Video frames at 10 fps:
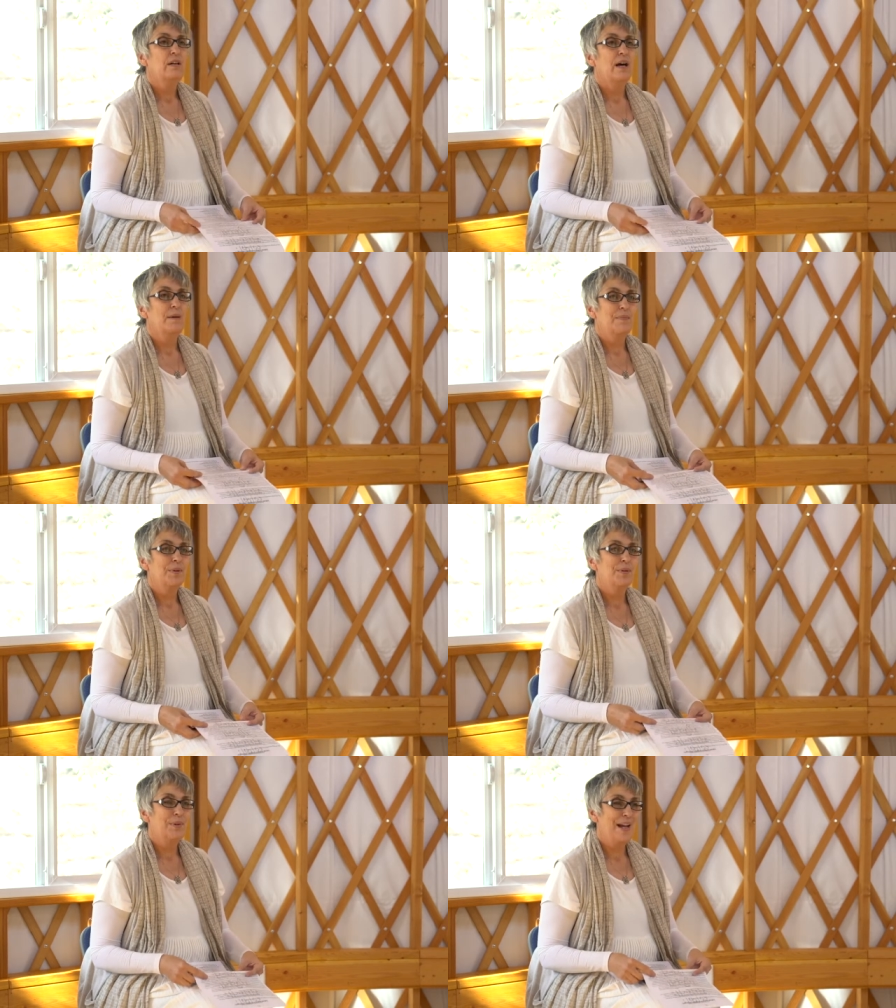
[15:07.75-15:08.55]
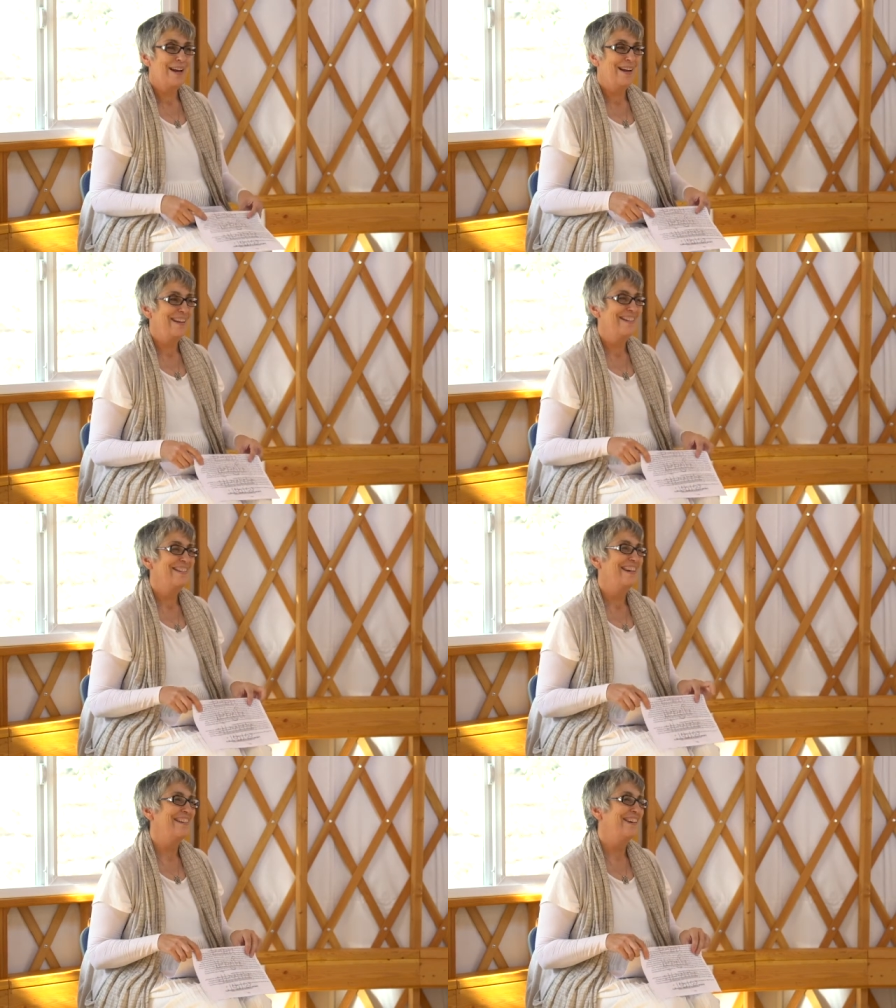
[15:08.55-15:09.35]
um, who
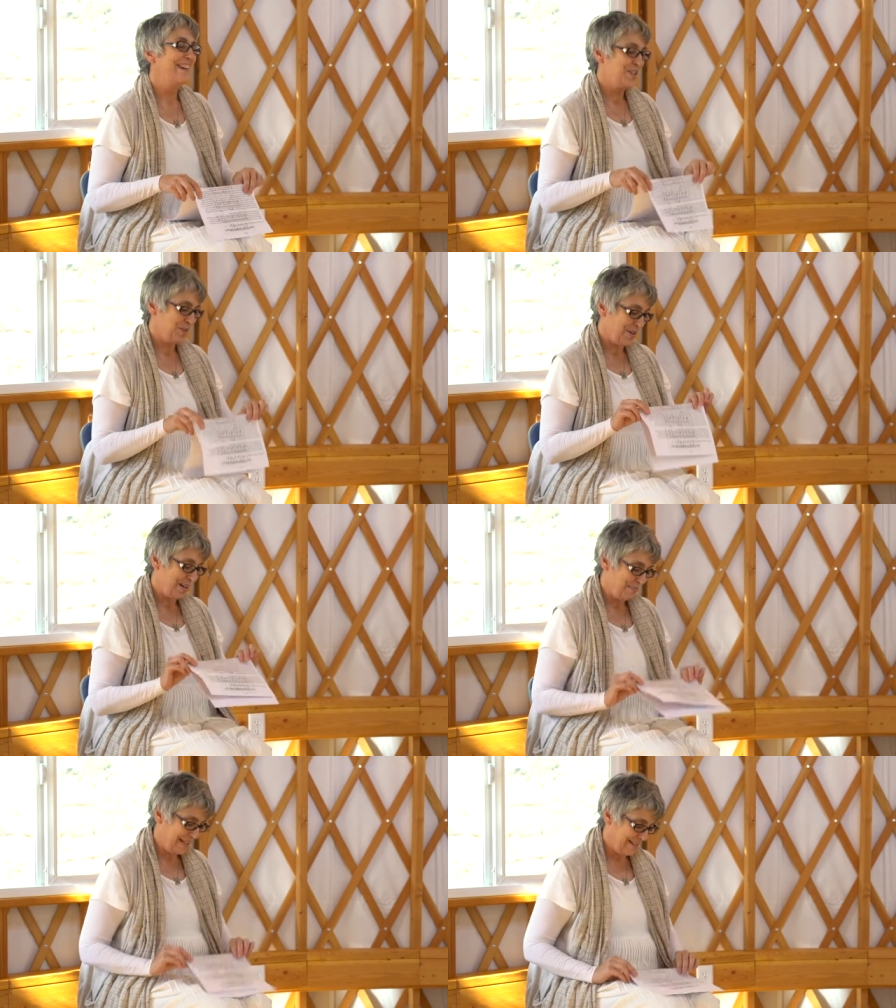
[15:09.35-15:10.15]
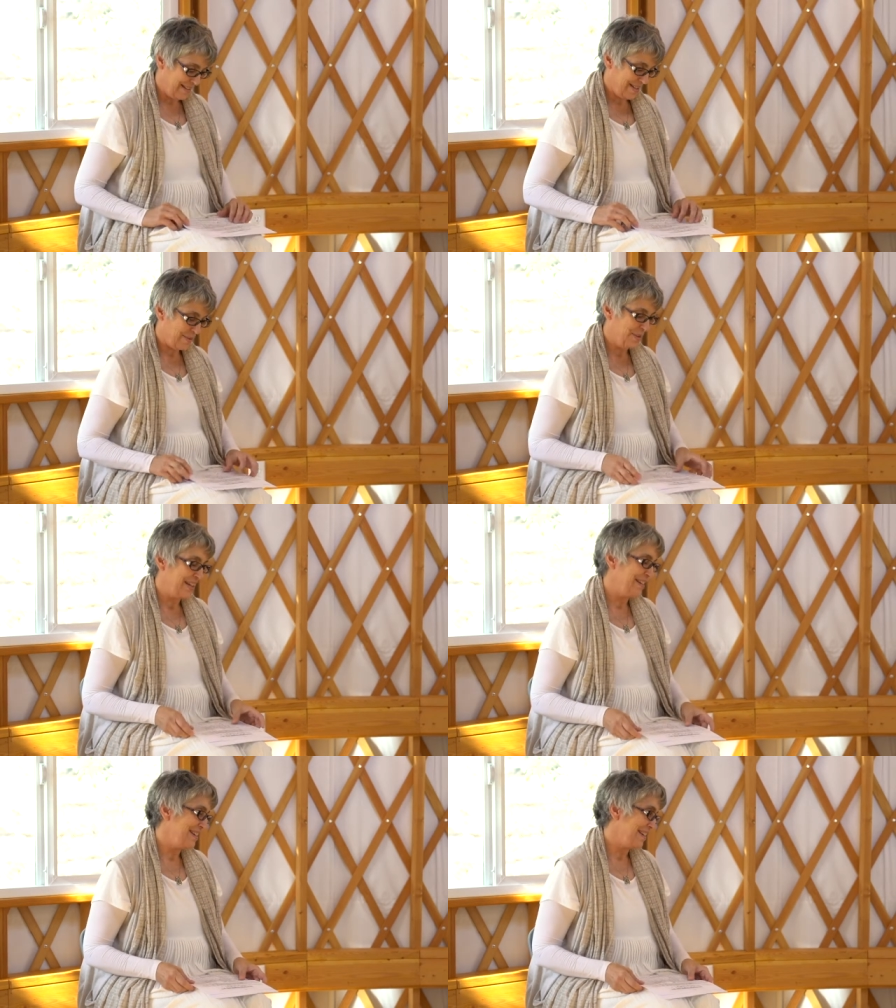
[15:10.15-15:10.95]
had an ashram in southern
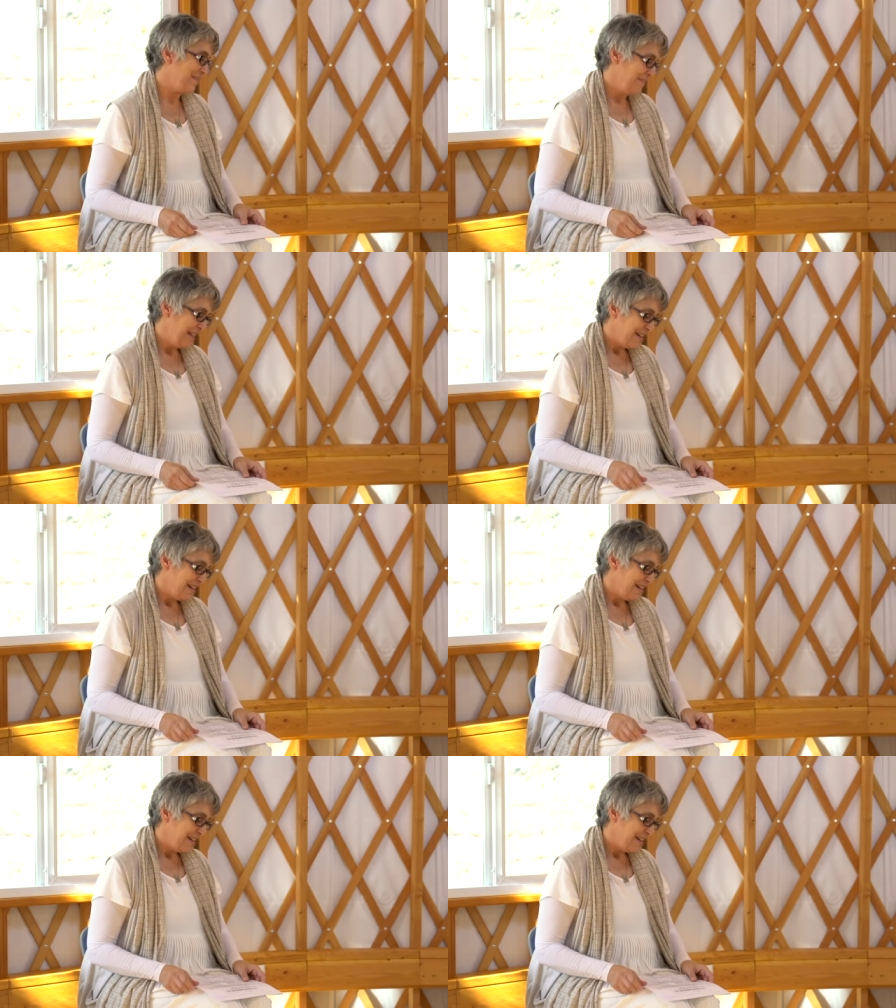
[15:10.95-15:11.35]
India.